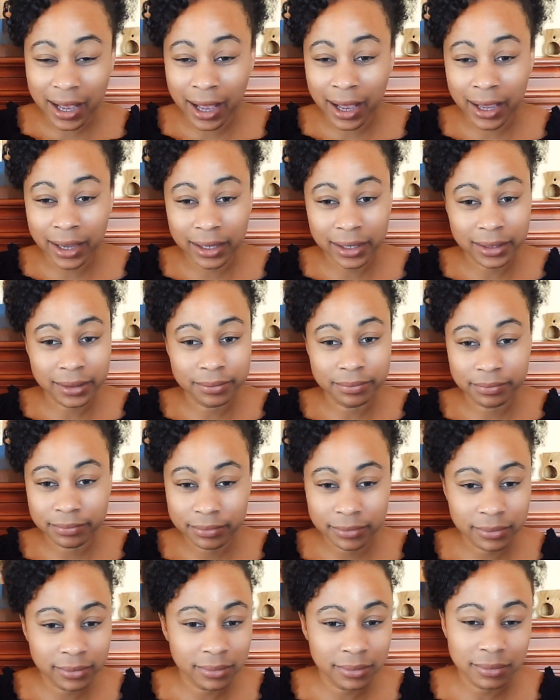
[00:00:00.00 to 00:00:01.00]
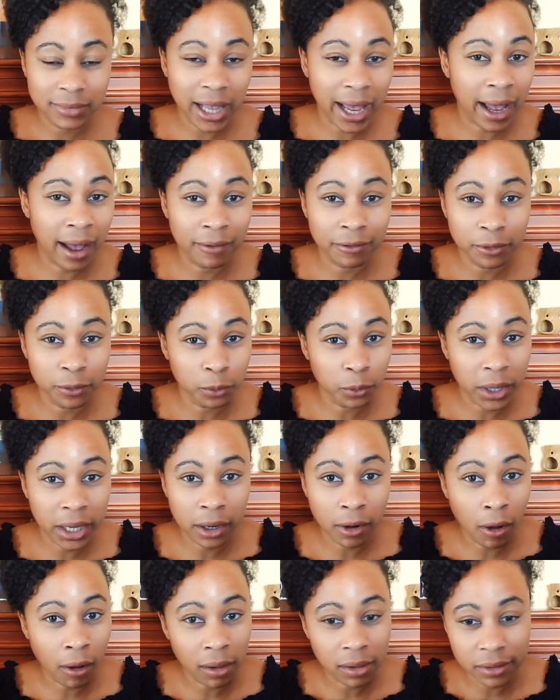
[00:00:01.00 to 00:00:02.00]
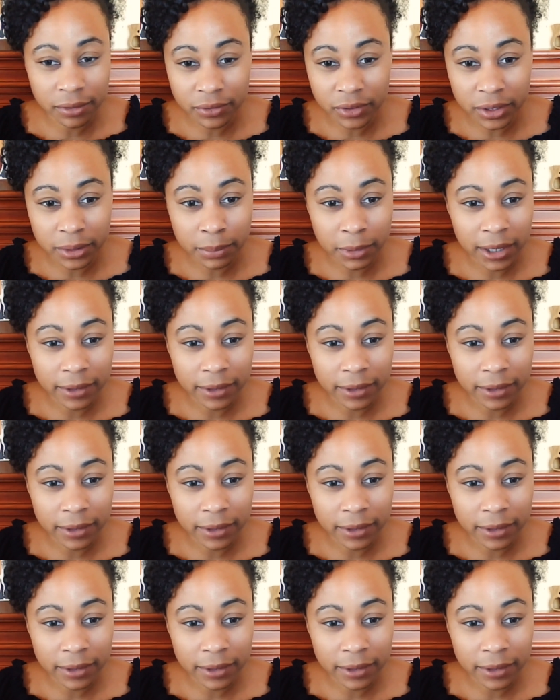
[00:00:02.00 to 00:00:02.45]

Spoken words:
I haven't read all of them.